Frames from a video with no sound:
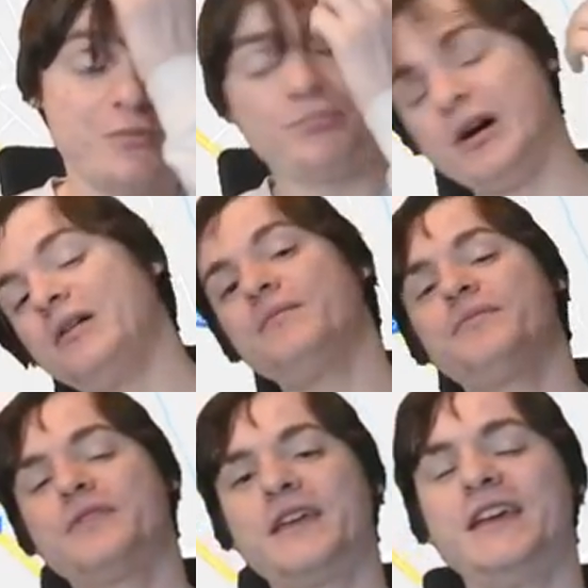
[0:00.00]
But
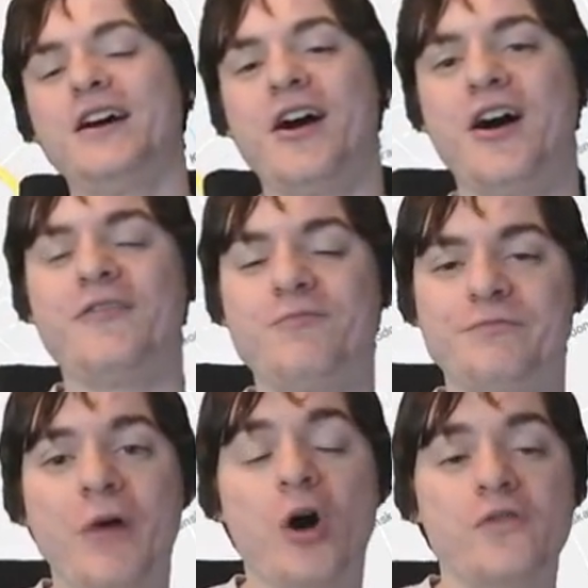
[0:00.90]
the
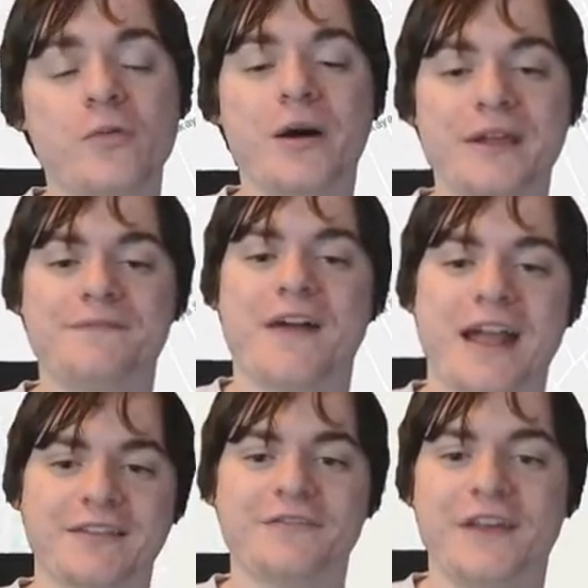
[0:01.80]
overwhelming
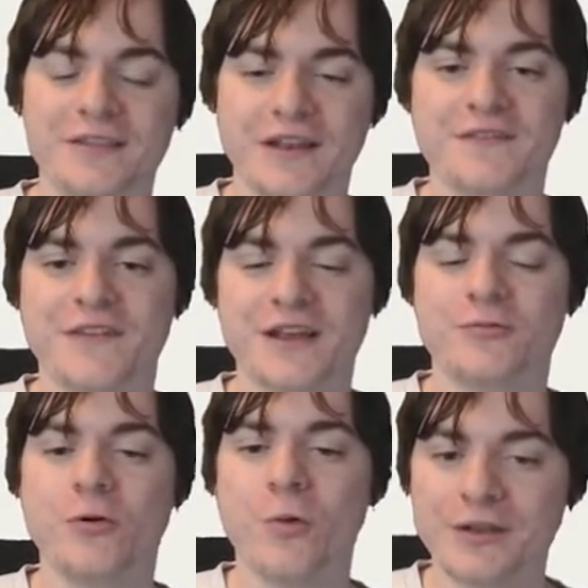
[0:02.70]
fact, the thing that I think
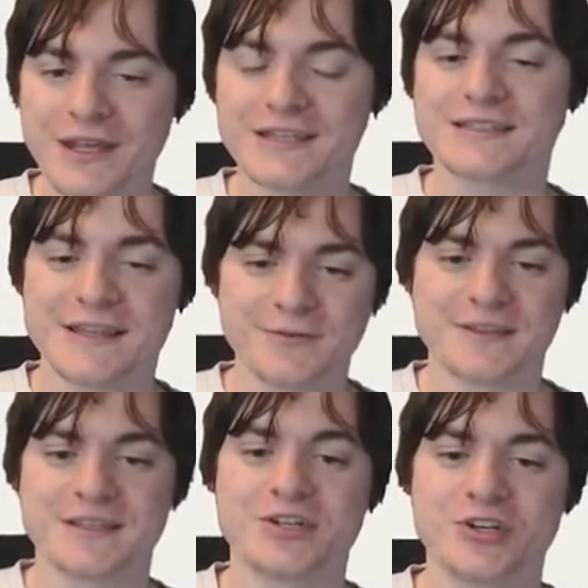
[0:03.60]
will one day settle
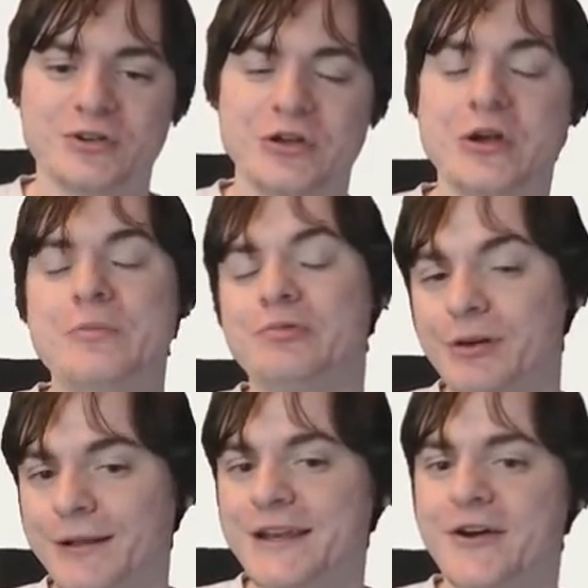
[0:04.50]
this issue,
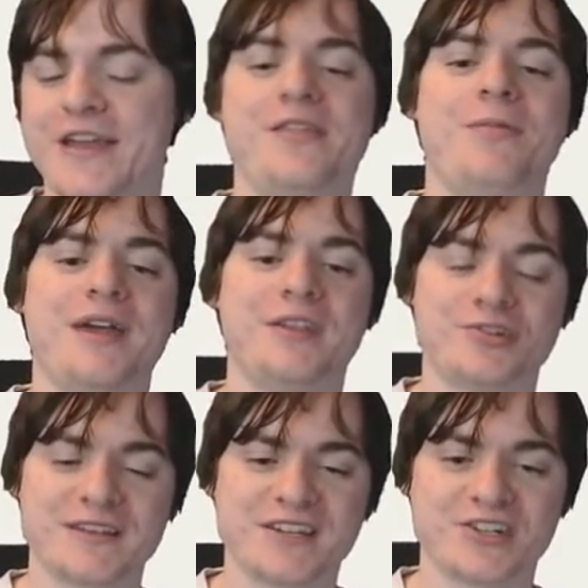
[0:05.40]
probably not in the way that
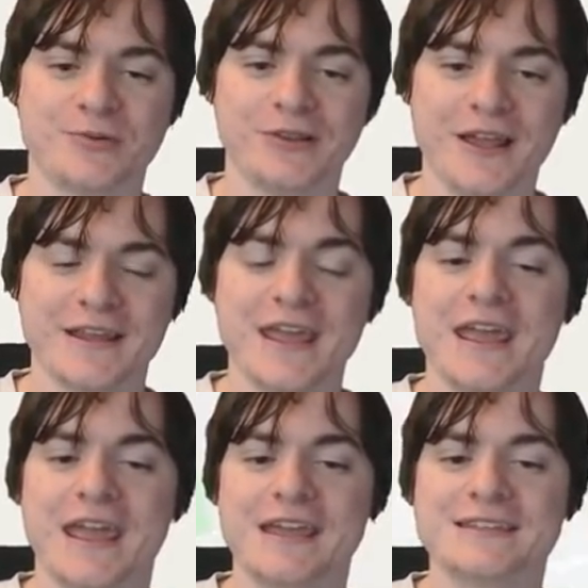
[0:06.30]
Transnistria would like,
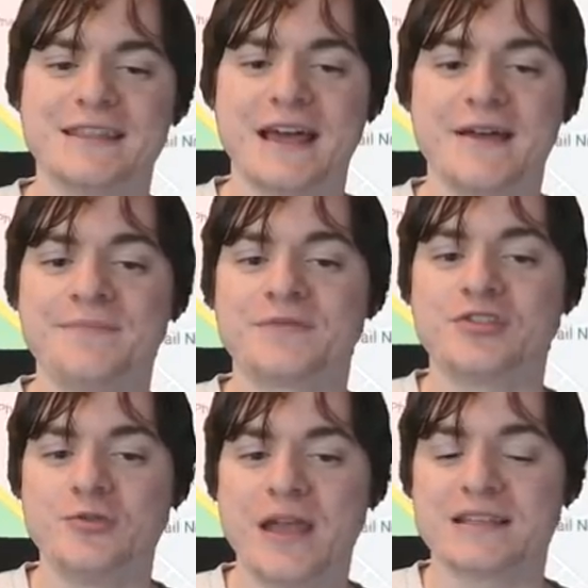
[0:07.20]
is that
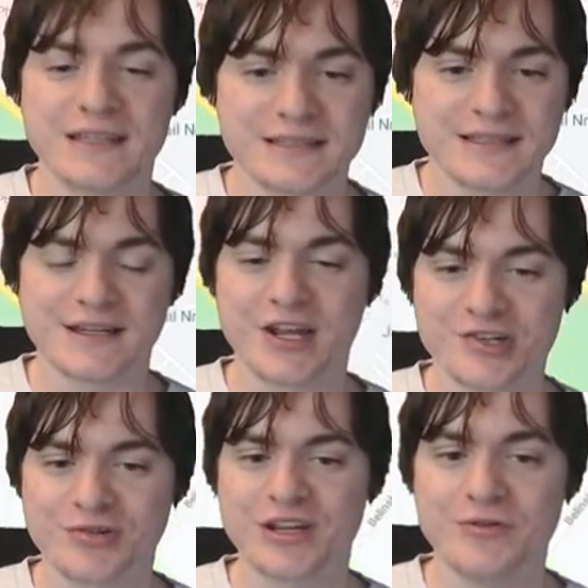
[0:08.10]
to exist as a
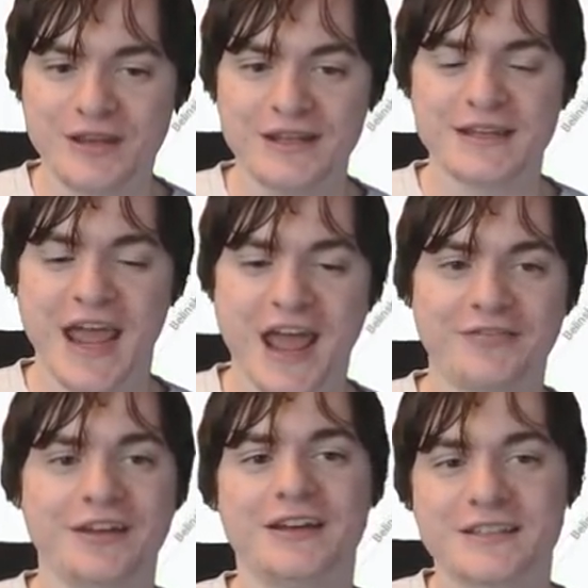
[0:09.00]
country, you need to have
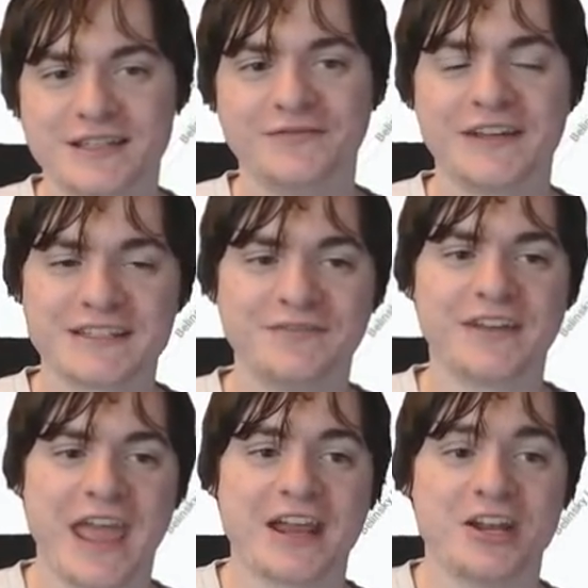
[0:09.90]
something
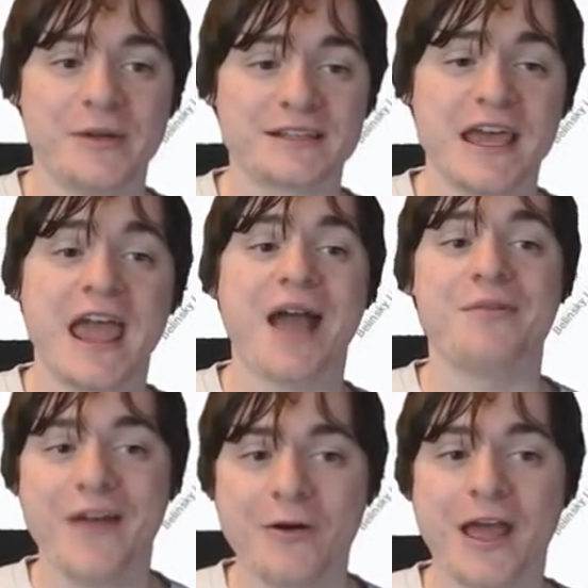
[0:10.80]
economics, and
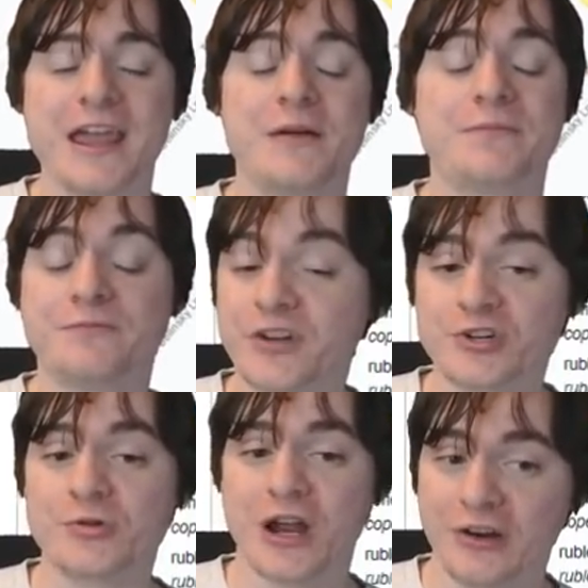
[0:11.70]
without a
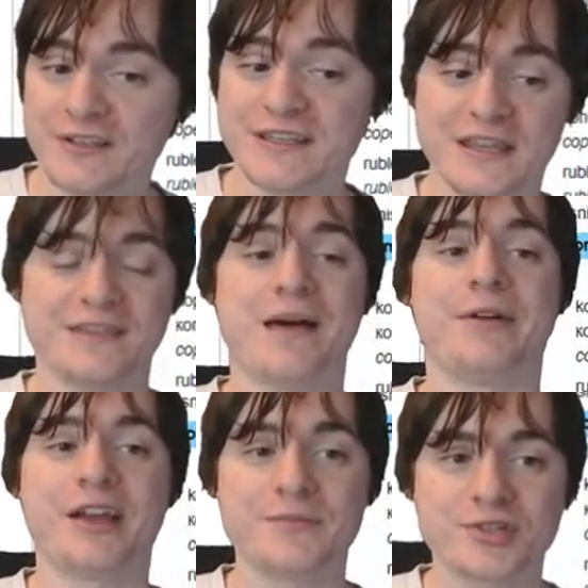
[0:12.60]
official currency, that
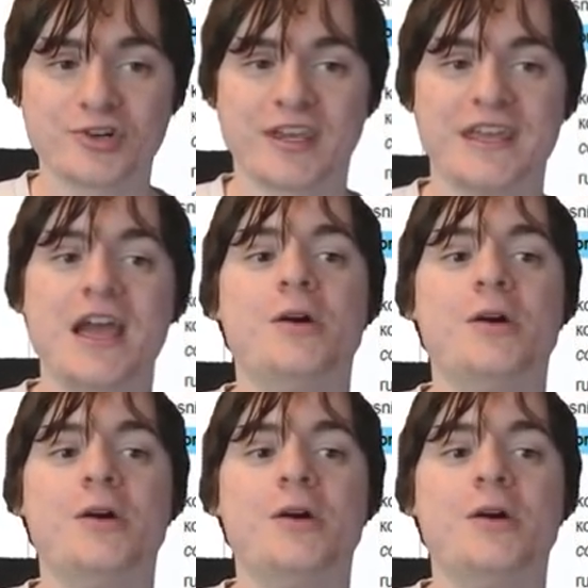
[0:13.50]
becomes tricky.